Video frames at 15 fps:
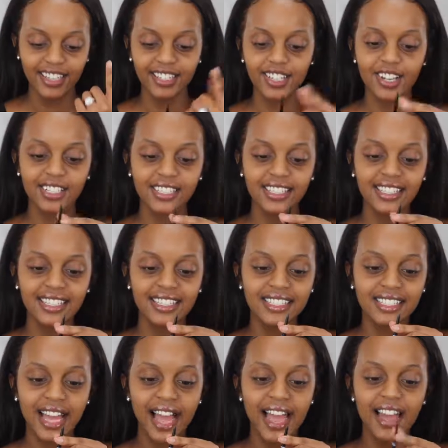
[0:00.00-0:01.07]
Do y'all see this?
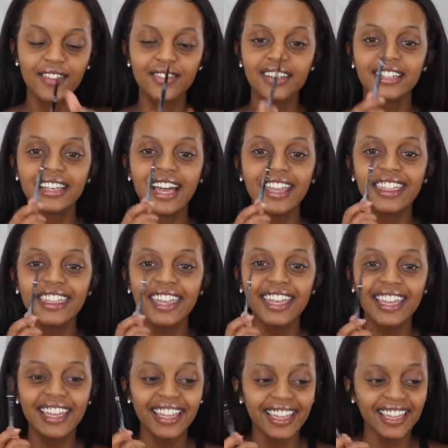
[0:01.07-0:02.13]
I have
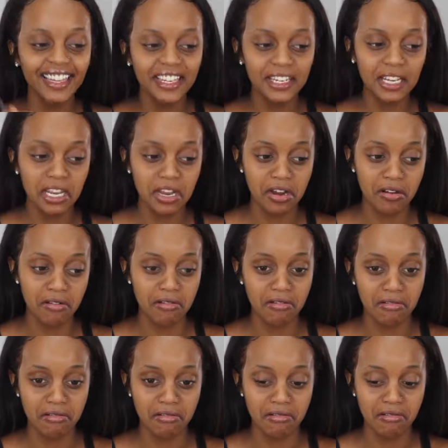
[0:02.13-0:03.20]
nothing in
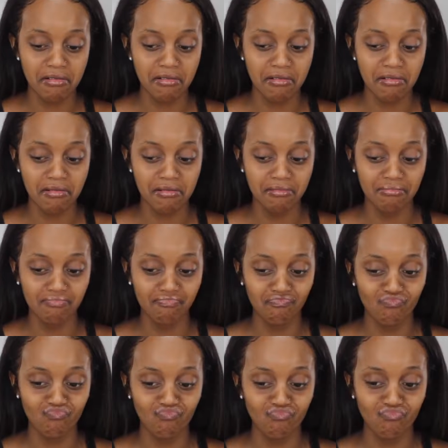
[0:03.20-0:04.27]
here.
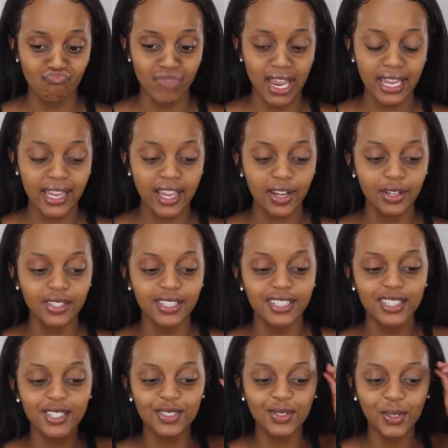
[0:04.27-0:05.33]
I can't go to
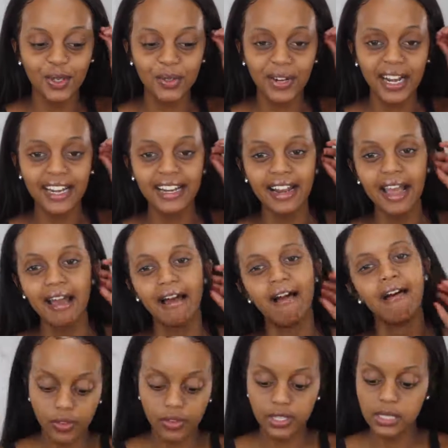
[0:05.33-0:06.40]
the store right
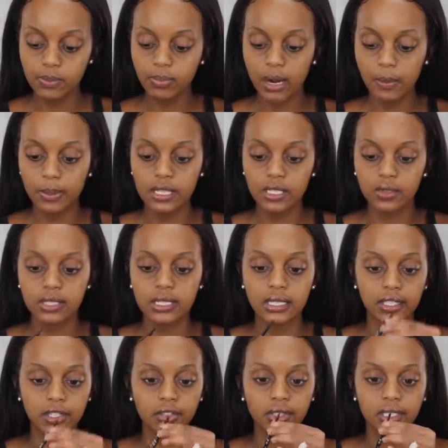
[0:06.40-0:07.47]
now. This brow pencil is
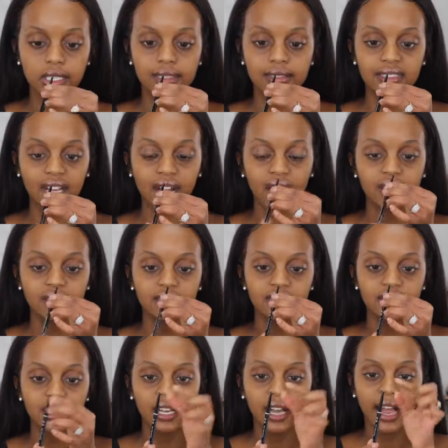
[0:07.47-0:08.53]
literally
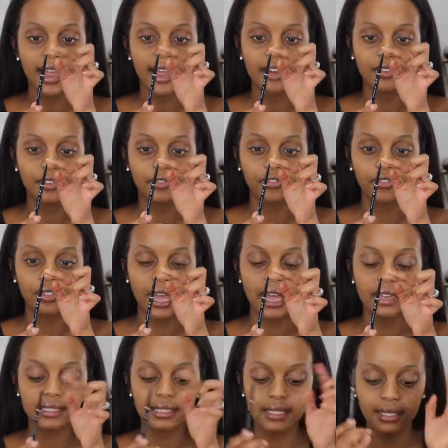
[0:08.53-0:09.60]
done. I have a
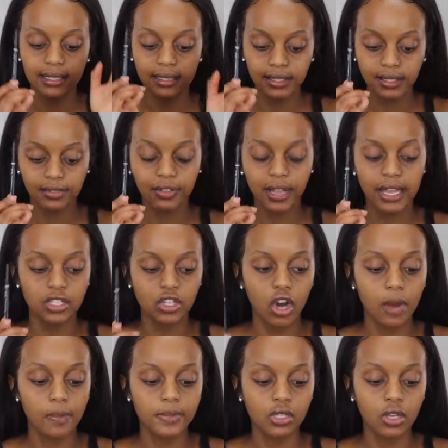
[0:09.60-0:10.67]
flat
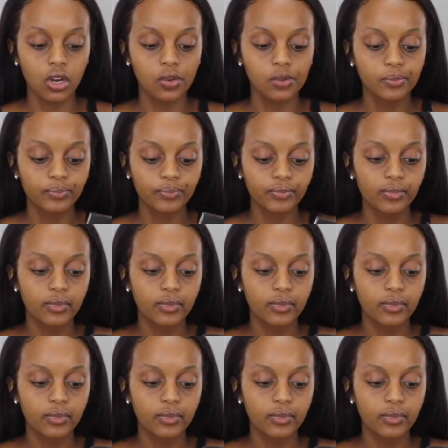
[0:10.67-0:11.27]
top, so